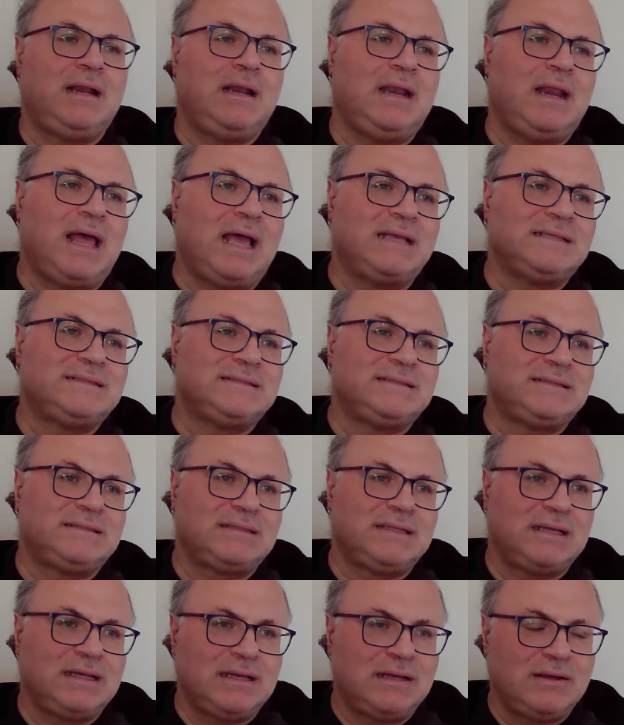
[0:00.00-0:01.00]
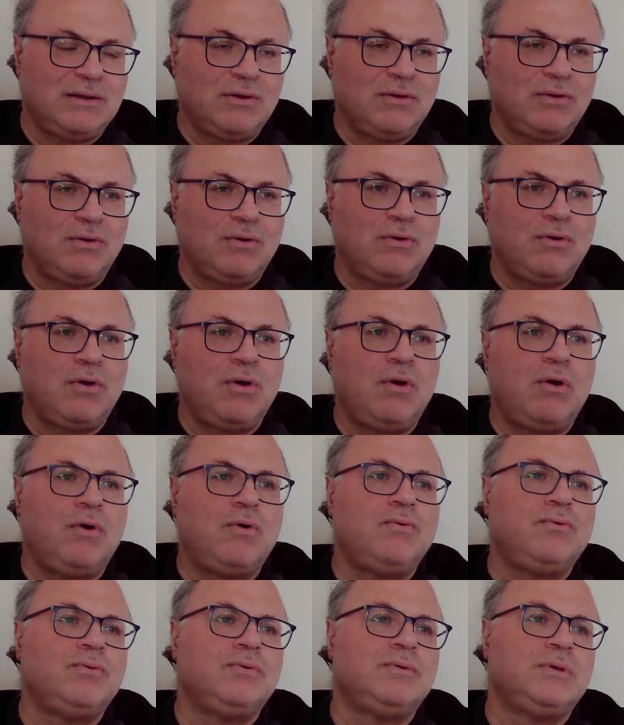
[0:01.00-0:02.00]
last
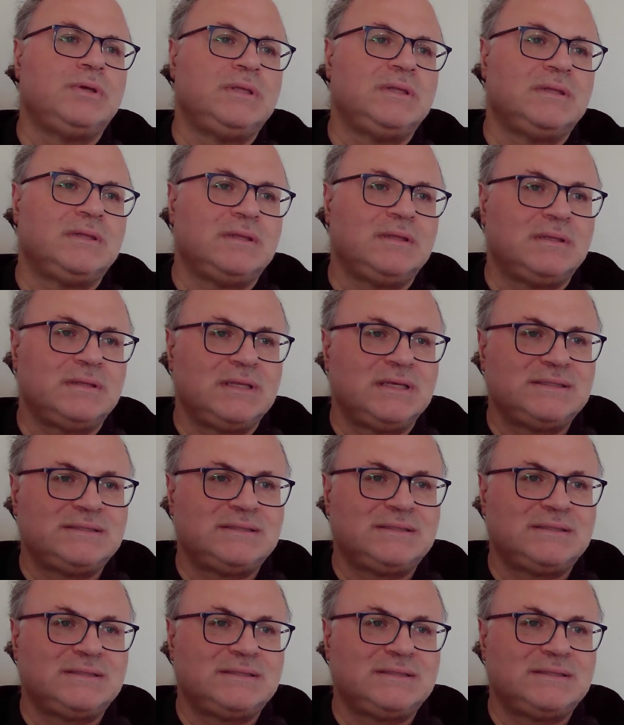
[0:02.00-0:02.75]
row in this